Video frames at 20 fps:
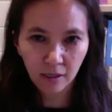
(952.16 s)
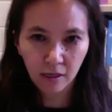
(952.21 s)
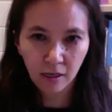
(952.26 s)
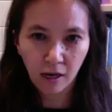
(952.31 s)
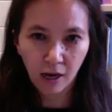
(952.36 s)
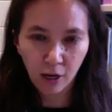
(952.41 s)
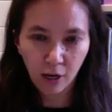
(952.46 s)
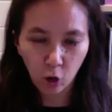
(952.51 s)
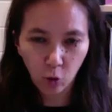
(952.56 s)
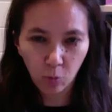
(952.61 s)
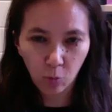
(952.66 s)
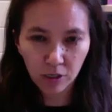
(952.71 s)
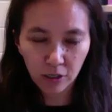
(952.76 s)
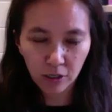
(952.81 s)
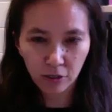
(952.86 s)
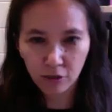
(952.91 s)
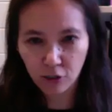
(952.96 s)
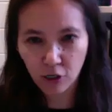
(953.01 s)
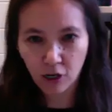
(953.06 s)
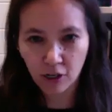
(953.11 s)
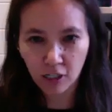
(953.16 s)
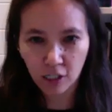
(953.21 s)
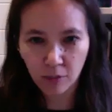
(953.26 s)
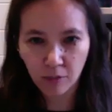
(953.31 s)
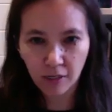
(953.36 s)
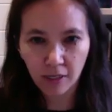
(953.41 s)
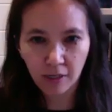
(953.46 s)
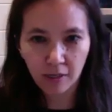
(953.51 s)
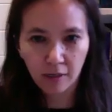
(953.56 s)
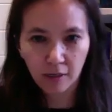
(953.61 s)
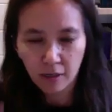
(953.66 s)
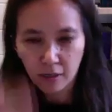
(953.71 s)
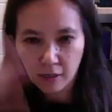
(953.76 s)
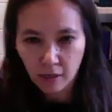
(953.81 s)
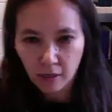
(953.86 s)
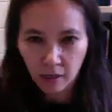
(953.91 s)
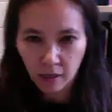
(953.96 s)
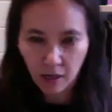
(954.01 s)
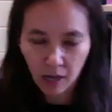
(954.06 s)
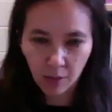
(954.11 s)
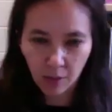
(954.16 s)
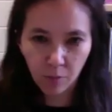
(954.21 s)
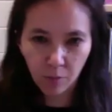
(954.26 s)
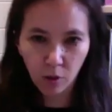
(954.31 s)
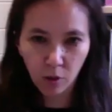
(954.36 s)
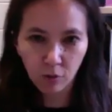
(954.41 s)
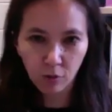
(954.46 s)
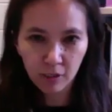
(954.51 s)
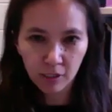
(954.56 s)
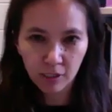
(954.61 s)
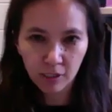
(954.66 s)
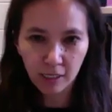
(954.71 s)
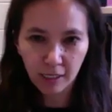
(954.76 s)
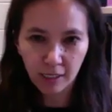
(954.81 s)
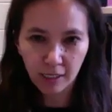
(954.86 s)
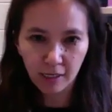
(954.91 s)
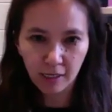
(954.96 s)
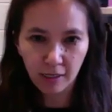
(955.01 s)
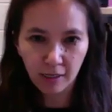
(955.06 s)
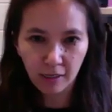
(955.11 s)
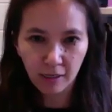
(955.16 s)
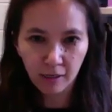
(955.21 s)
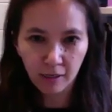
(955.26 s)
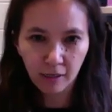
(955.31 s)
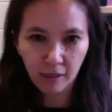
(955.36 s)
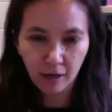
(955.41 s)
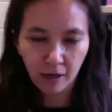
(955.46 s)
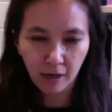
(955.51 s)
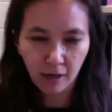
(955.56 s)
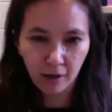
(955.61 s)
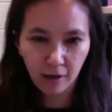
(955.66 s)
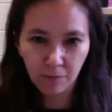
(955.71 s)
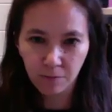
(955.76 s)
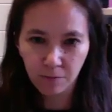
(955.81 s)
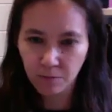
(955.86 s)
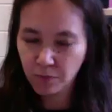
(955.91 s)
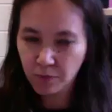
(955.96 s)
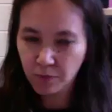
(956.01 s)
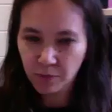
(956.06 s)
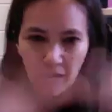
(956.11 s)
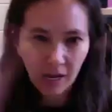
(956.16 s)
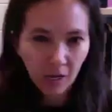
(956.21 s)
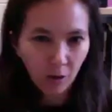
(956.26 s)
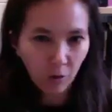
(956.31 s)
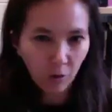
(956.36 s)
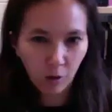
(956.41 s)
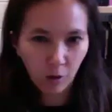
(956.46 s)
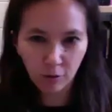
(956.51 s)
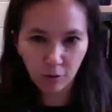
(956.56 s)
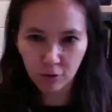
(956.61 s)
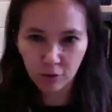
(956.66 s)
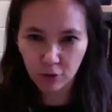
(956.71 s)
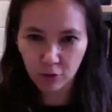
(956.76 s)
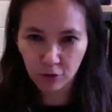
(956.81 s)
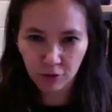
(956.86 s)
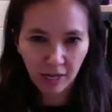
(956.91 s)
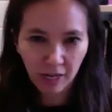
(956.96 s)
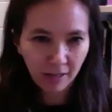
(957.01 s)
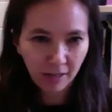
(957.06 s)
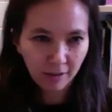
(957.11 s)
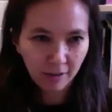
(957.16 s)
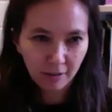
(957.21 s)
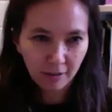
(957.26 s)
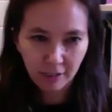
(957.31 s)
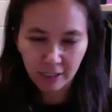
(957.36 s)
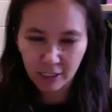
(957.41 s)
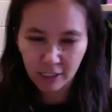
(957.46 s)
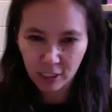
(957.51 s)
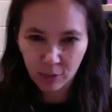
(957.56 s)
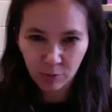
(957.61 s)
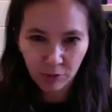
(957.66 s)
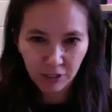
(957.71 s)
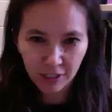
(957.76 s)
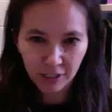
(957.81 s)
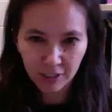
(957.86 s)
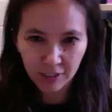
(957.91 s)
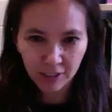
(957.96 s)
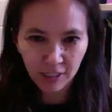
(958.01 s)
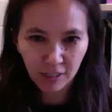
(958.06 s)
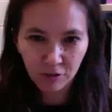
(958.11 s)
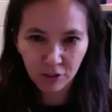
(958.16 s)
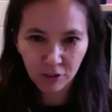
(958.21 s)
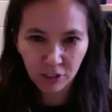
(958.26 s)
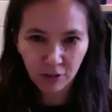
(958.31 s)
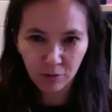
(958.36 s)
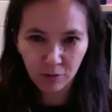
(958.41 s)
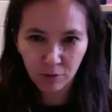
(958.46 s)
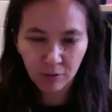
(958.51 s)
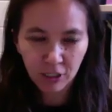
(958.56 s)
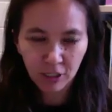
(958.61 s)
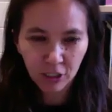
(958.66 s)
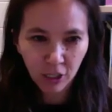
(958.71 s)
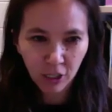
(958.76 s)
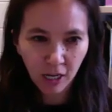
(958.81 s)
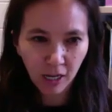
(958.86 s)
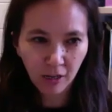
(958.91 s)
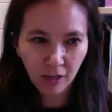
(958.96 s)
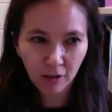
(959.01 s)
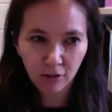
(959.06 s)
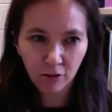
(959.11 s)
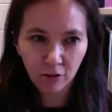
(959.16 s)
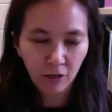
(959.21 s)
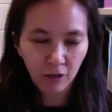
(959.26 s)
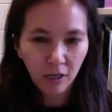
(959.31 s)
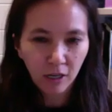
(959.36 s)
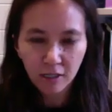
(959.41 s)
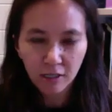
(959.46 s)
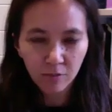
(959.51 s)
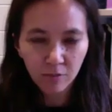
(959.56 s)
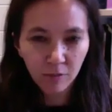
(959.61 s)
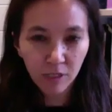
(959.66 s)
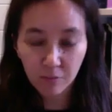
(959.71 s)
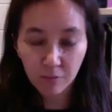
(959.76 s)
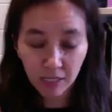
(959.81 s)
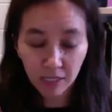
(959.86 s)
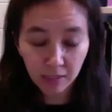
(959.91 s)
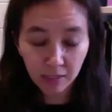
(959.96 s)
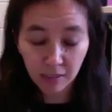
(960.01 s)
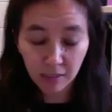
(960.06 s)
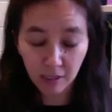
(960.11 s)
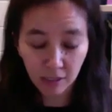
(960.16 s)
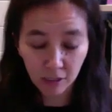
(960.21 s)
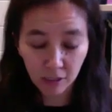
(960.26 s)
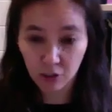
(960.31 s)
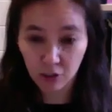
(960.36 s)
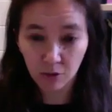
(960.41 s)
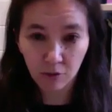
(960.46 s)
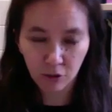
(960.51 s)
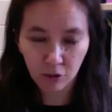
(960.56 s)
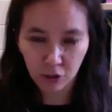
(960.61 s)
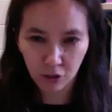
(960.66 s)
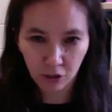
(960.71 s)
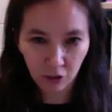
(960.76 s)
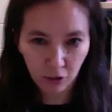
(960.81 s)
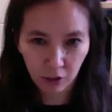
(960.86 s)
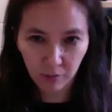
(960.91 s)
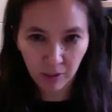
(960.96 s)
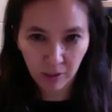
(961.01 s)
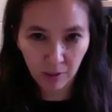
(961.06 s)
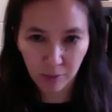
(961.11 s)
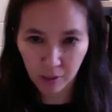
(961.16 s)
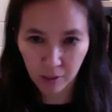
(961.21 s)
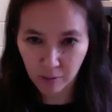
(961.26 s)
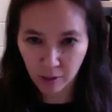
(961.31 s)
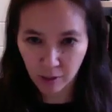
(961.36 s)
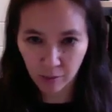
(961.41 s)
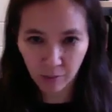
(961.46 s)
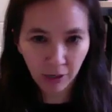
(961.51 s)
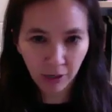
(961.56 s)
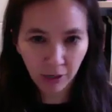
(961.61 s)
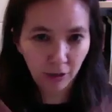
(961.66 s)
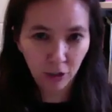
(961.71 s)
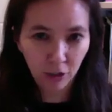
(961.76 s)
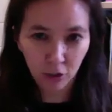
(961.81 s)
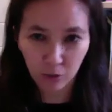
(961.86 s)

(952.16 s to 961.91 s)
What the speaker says: I open a new document, I post in that quote or that experience that I've shared with my child, or sometimes it has nothing to do with children. It might be about marriage or